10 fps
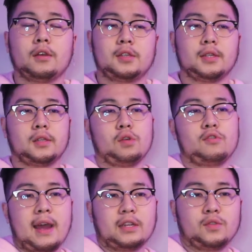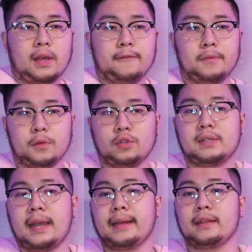their sister who graduated from
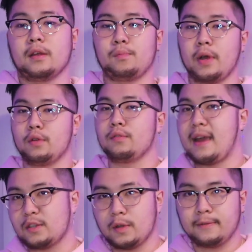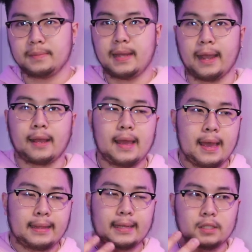UGA and their brother who graduated from Tech
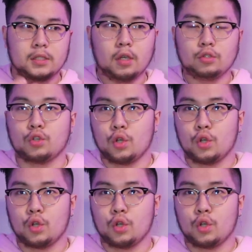that just shows you.